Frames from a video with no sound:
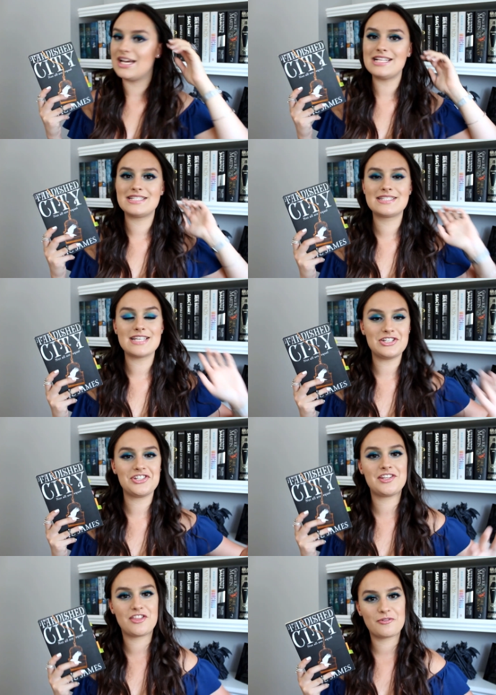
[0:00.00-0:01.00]
It's such a
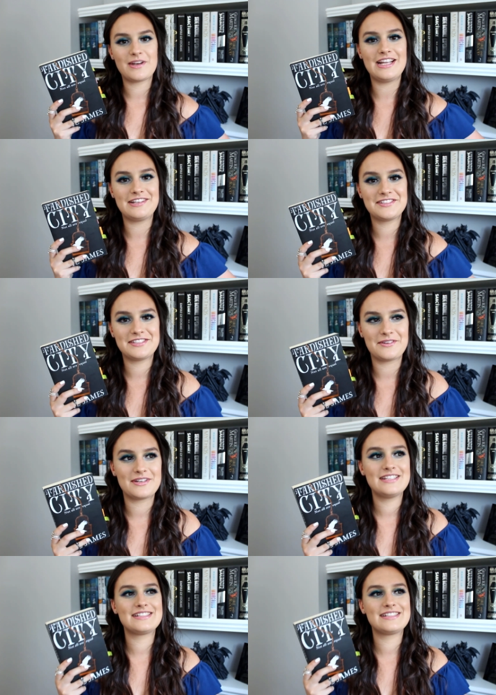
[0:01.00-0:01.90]
thrilling series,